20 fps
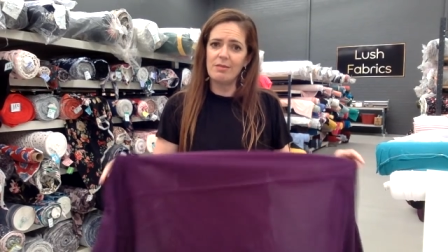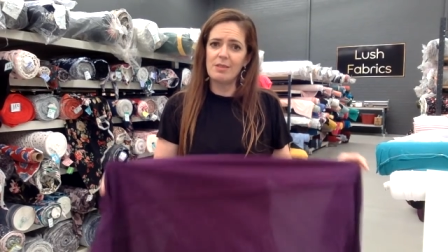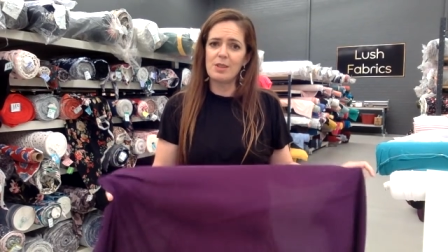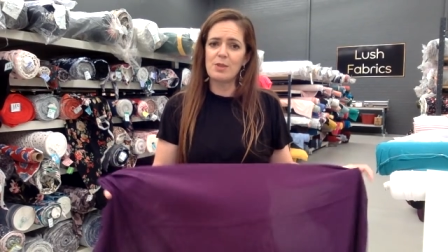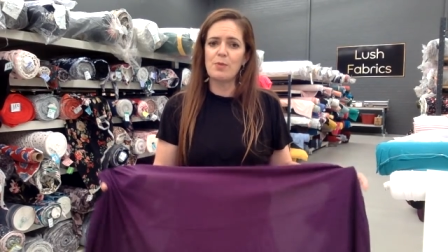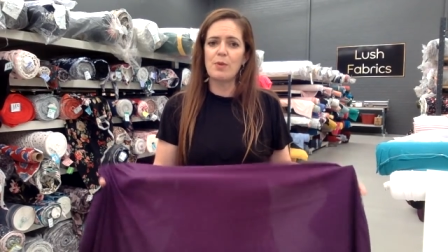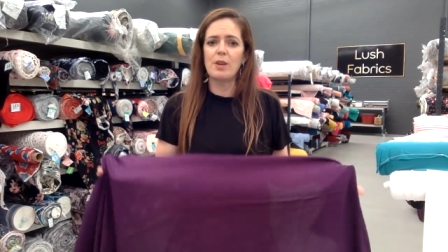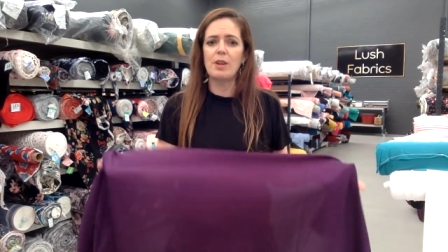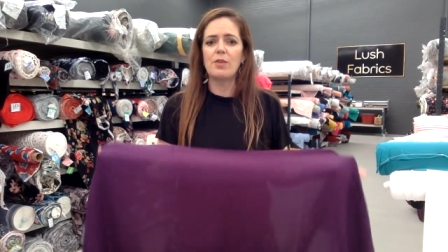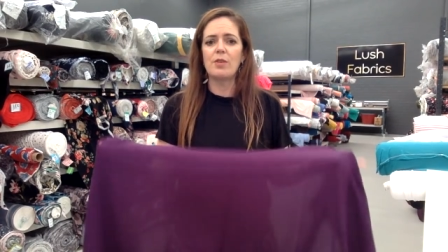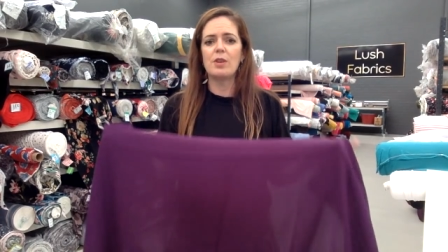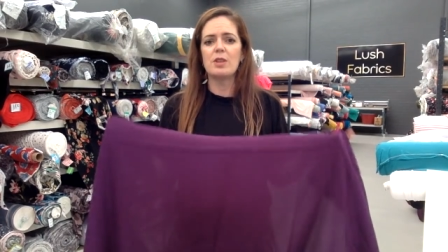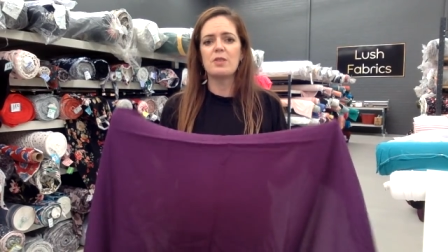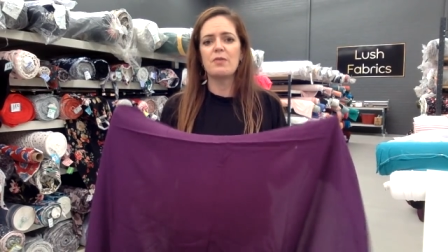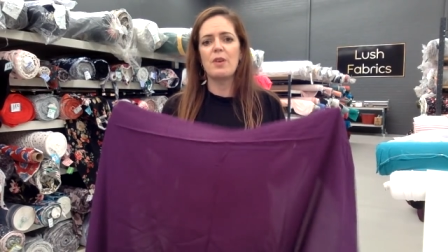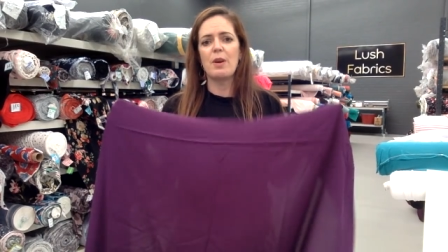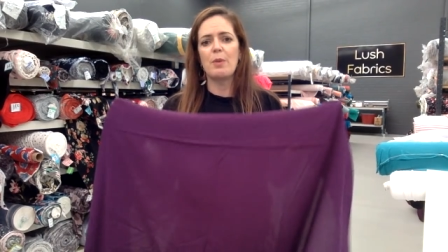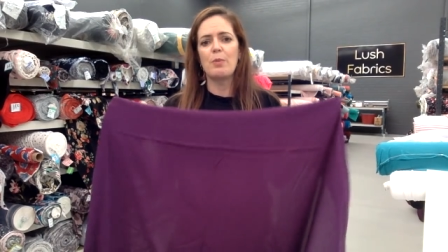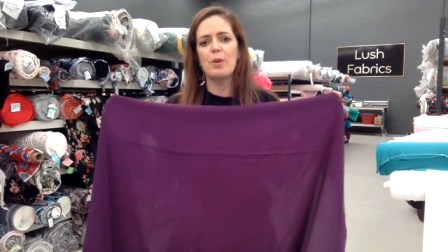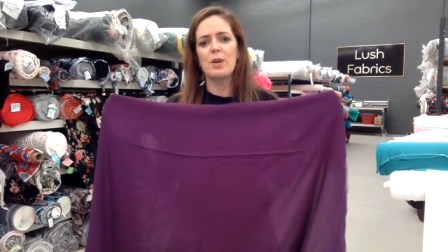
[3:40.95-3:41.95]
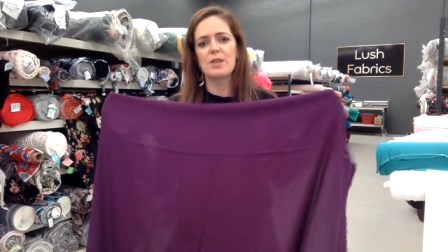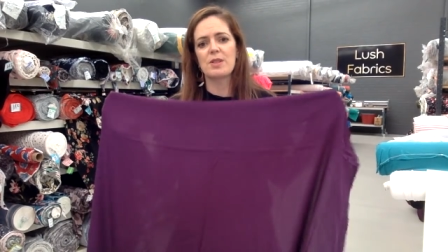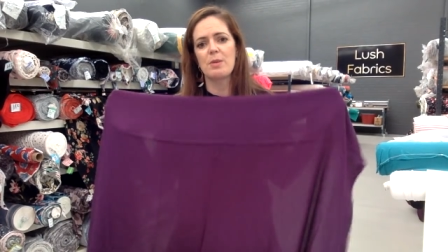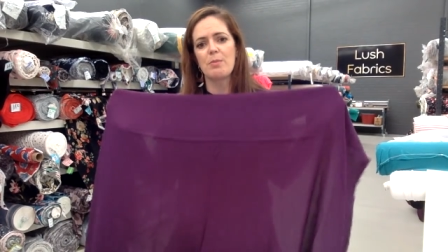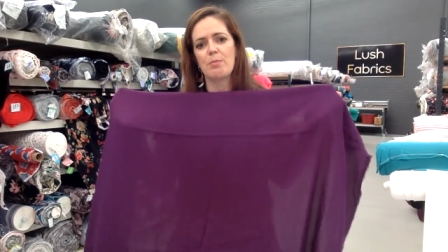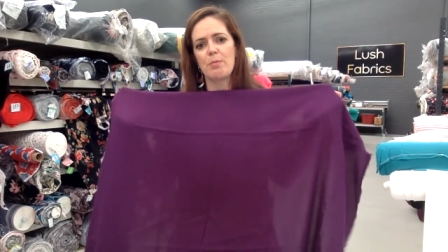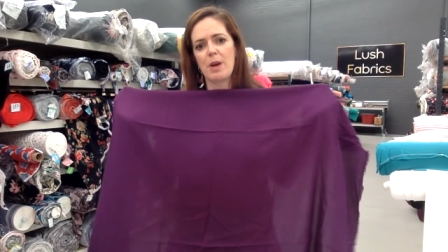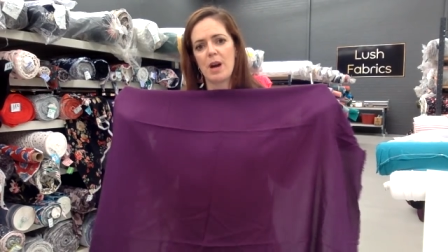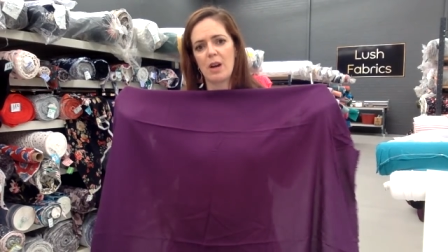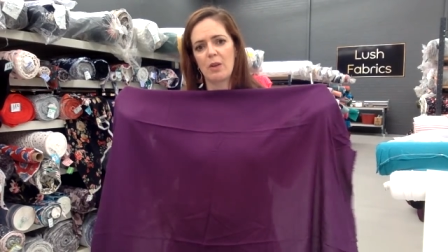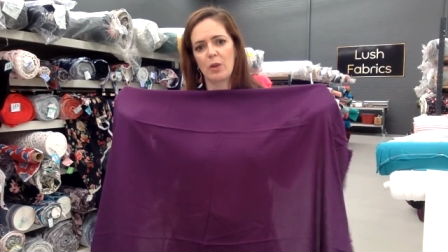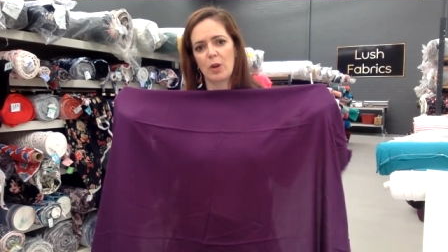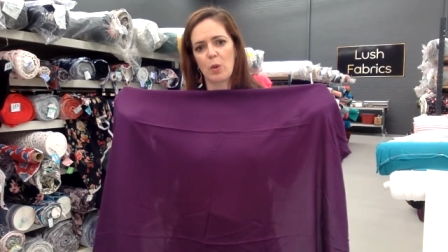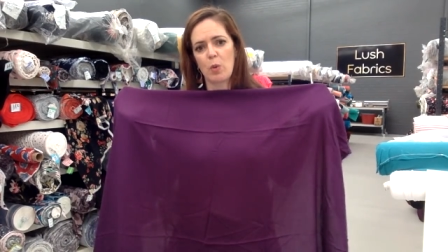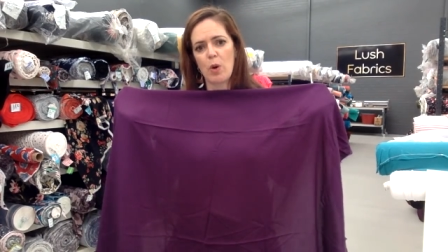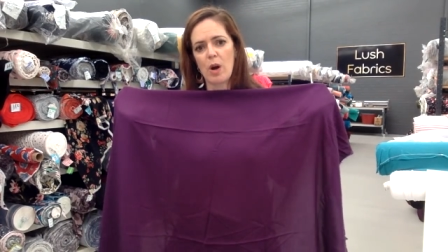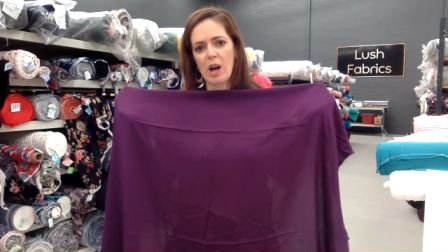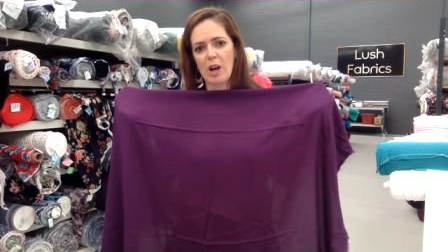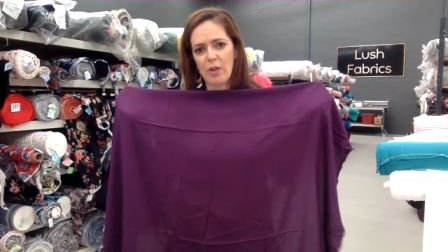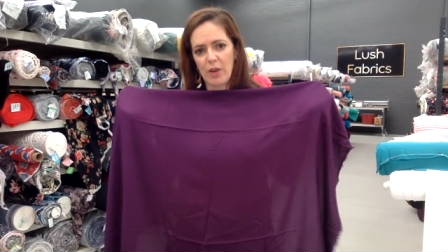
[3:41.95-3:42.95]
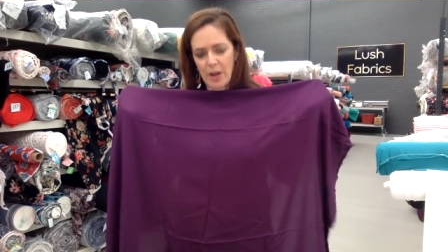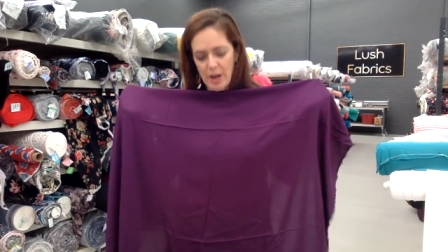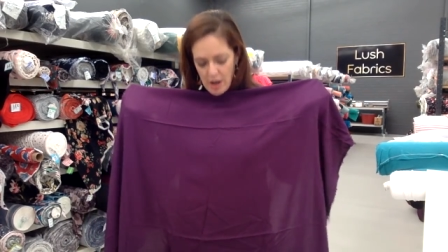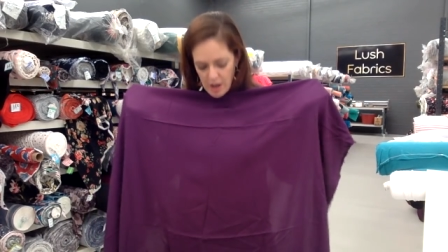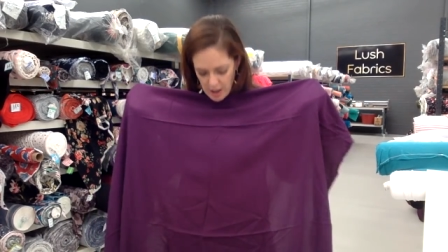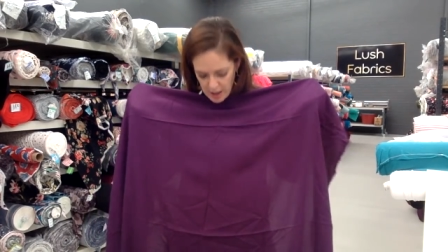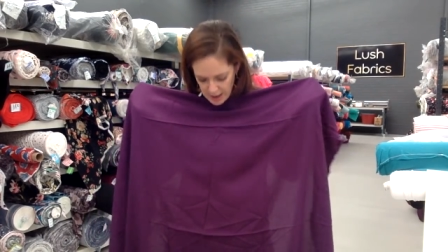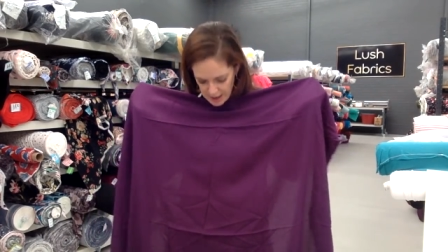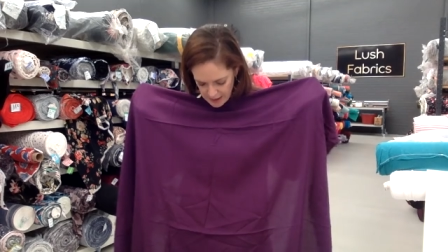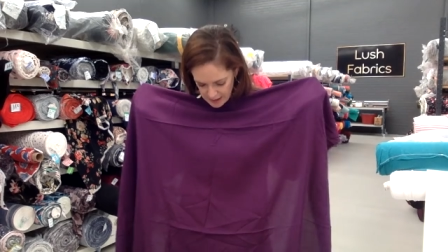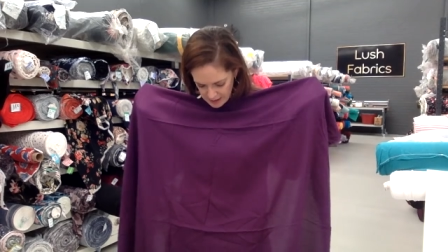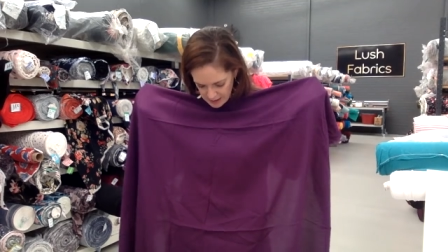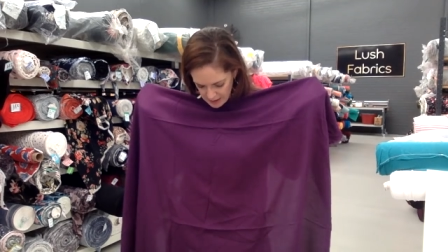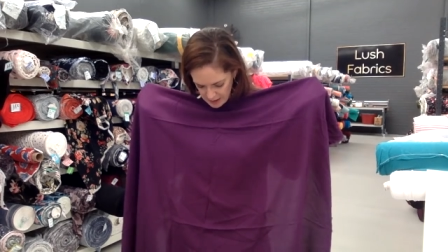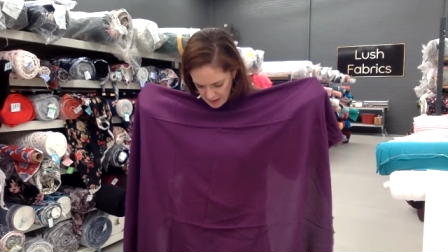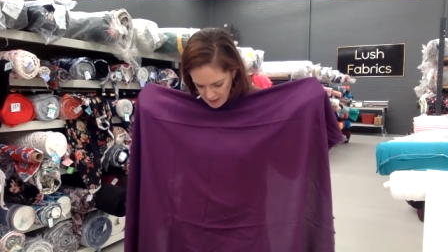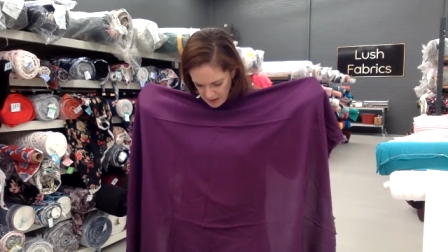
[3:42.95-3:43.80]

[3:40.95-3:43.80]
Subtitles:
It's one of those fabrics that might require an iron.